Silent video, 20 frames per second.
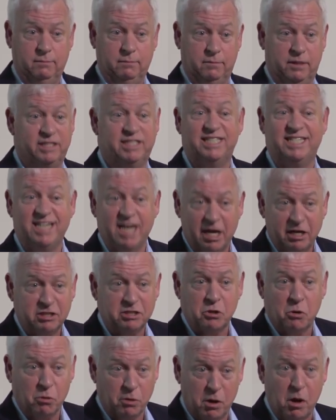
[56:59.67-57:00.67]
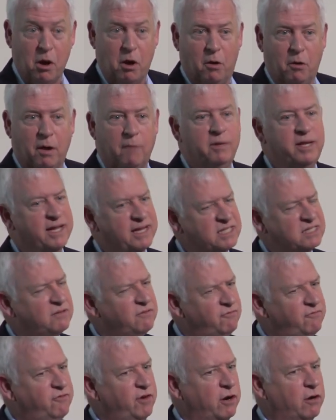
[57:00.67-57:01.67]
It's yes or no. I mean, that was a
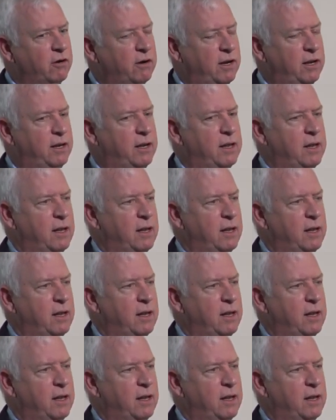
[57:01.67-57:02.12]
very